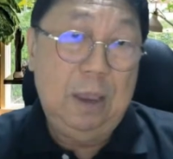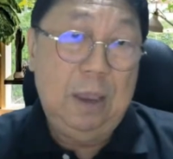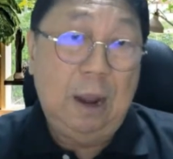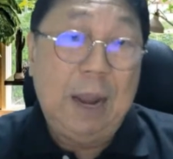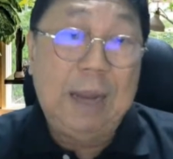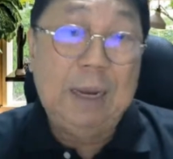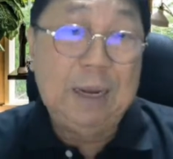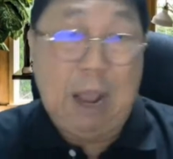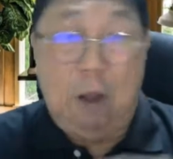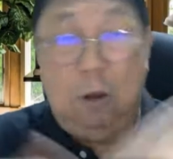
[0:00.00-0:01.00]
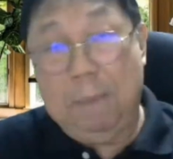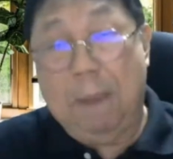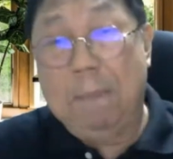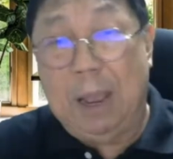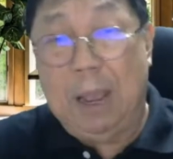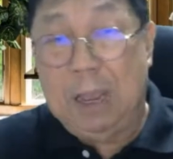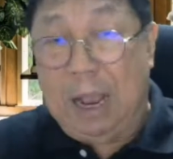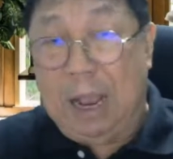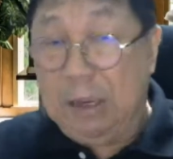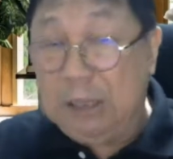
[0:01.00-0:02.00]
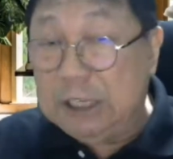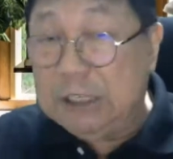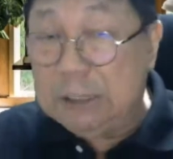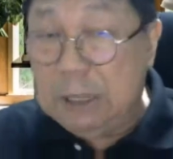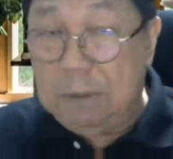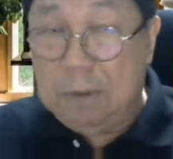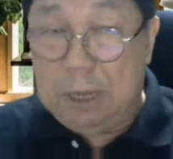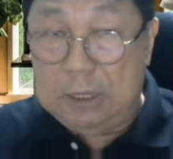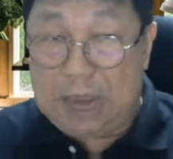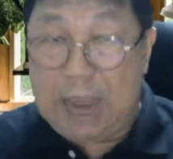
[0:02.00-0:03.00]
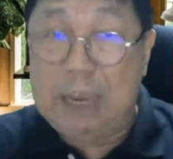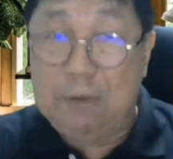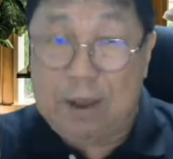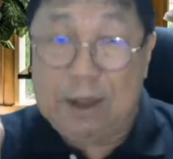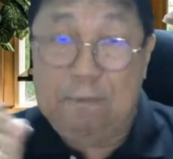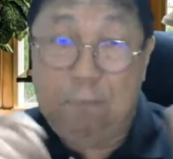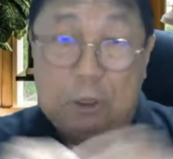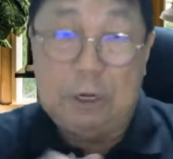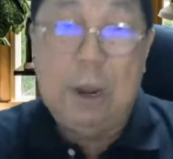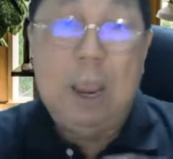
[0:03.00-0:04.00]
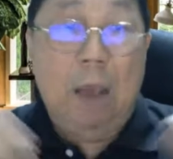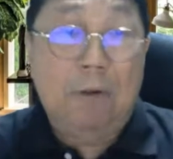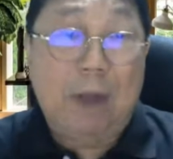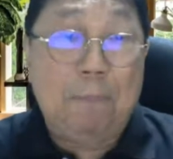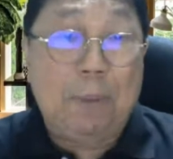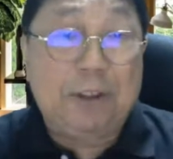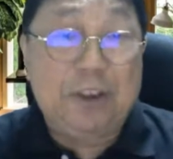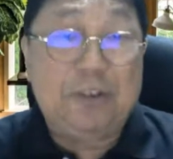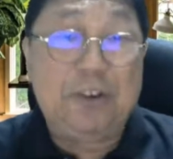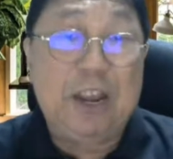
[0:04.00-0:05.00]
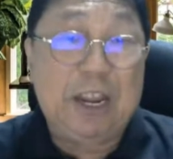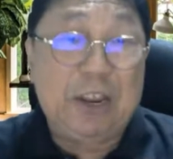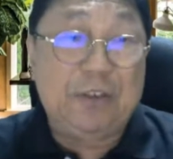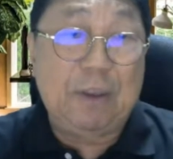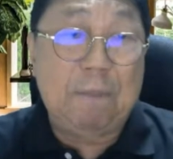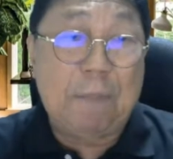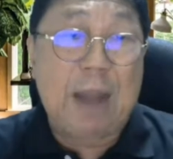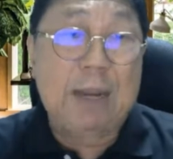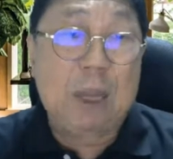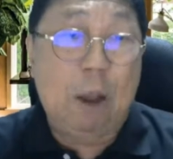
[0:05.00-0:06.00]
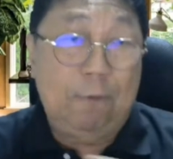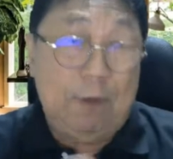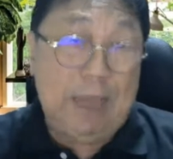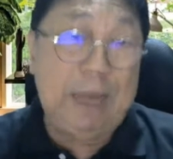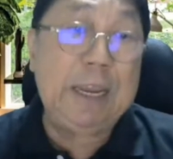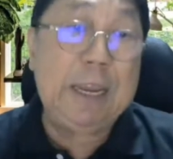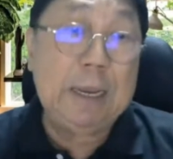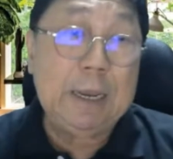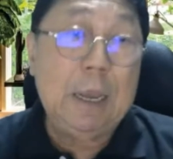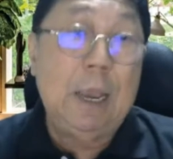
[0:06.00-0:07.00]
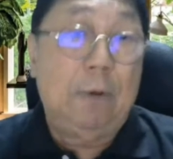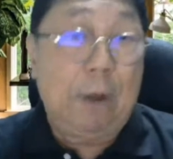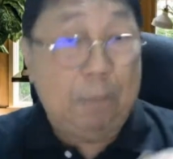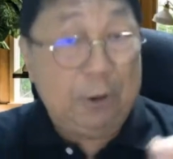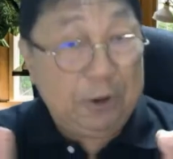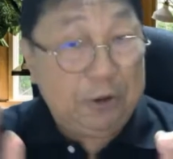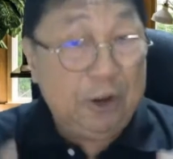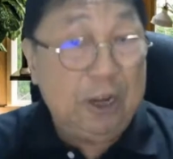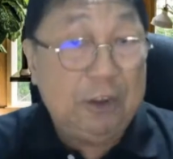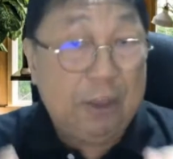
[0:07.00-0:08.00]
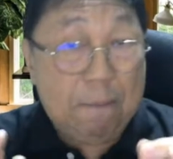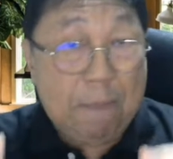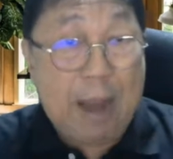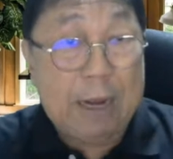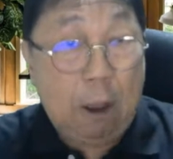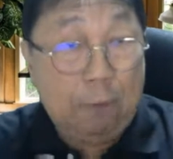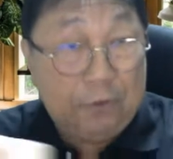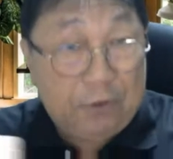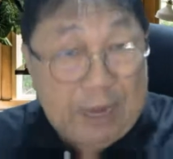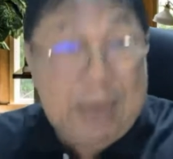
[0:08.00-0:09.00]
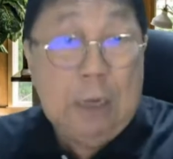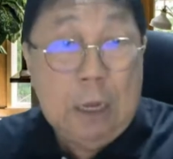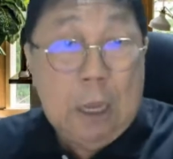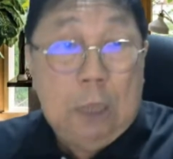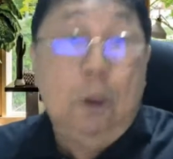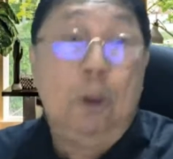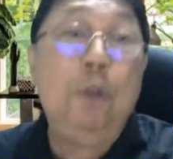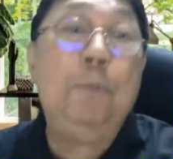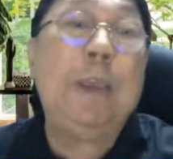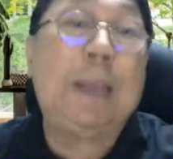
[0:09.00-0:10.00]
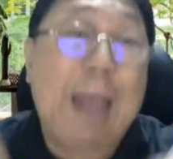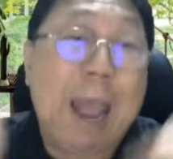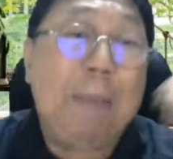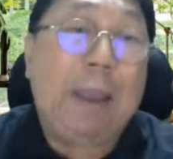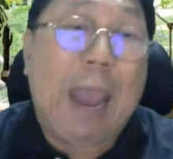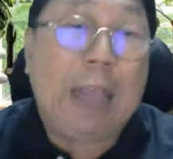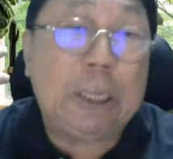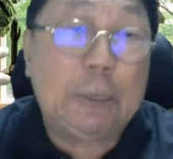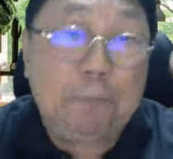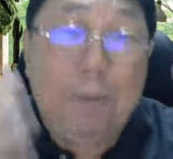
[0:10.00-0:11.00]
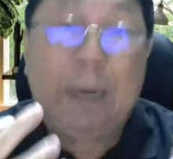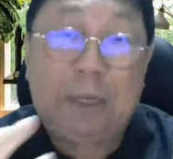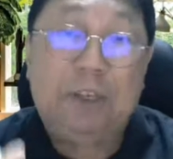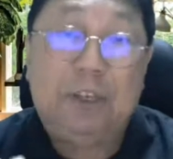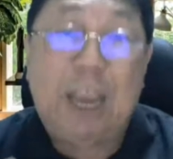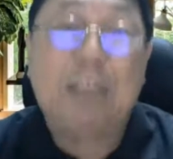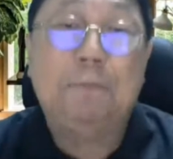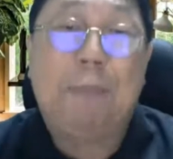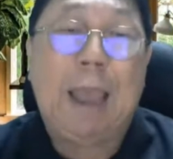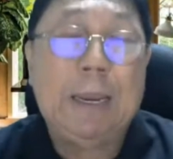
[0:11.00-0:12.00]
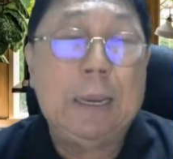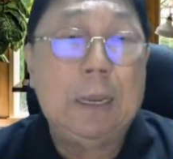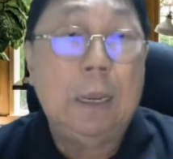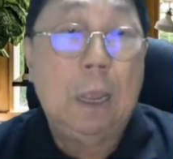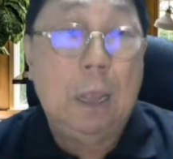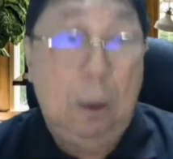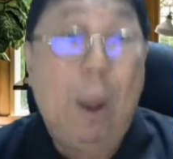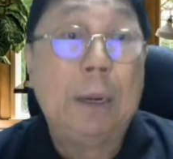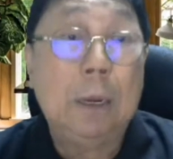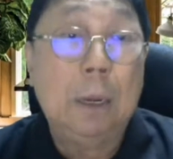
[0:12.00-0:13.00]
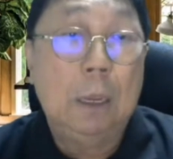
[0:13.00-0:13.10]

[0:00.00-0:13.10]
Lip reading: All right. Now, remember, this saying is very important. Repetition is the mother of learning. Repetition is the mother of skill. So you become an expert just by what?